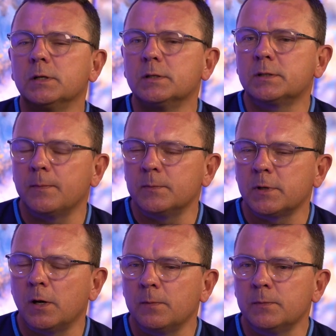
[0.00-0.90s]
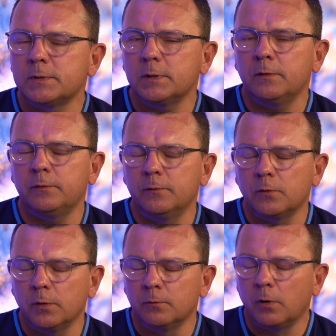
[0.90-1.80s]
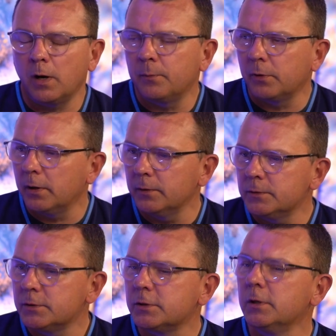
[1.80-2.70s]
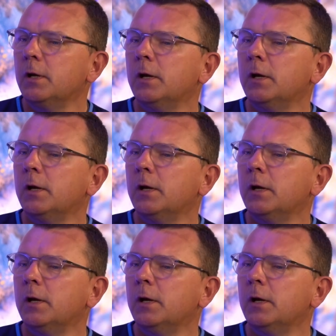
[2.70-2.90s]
sometimes if you've got the right approach